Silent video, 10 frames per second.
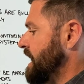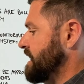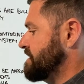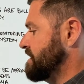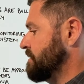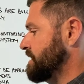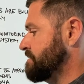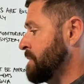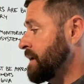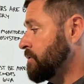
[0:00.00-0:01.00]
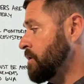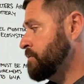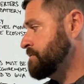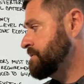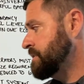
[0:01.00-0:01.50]
8 series
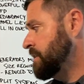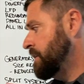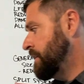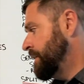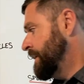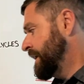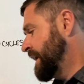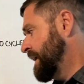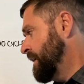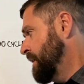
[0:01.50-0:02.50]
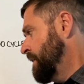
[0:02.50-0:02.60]
micros. And again,